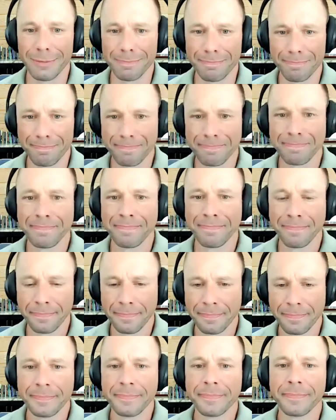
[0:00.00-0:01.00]
really
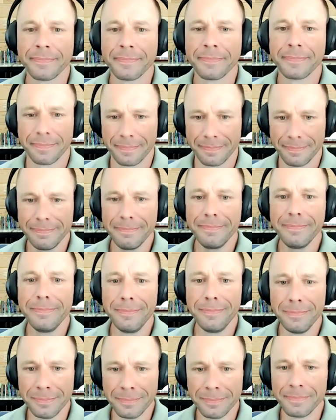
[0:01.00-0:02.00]
appreciate
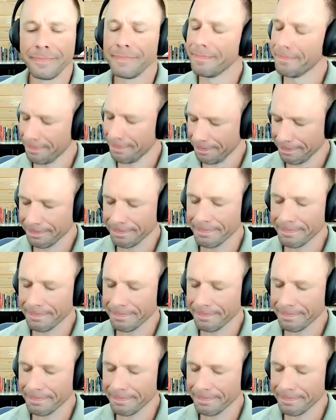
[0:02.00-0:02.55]
getting an